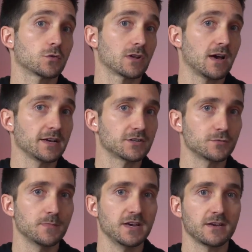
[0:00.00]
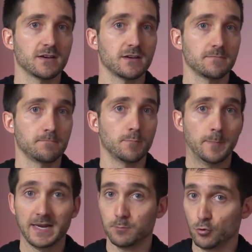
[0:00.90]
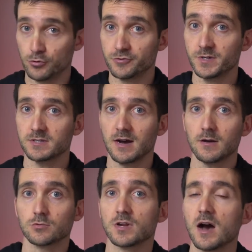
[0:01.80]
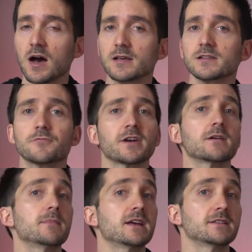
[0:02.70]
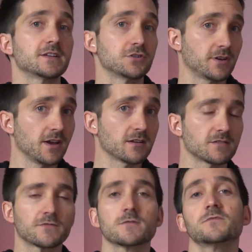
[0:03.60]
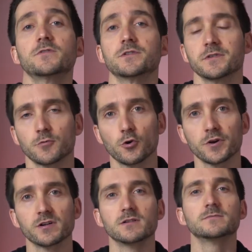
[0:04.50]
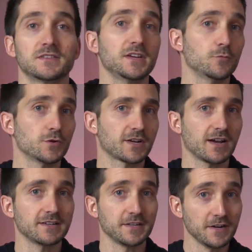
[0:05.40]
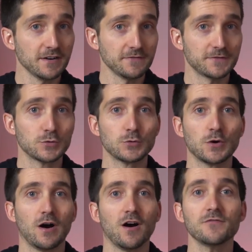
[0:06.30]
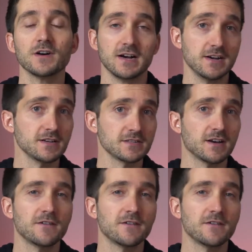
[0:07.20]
would like to make a pet portrait, I would highly recommend that you get it from Furryroyal. They were kind enough to offer us a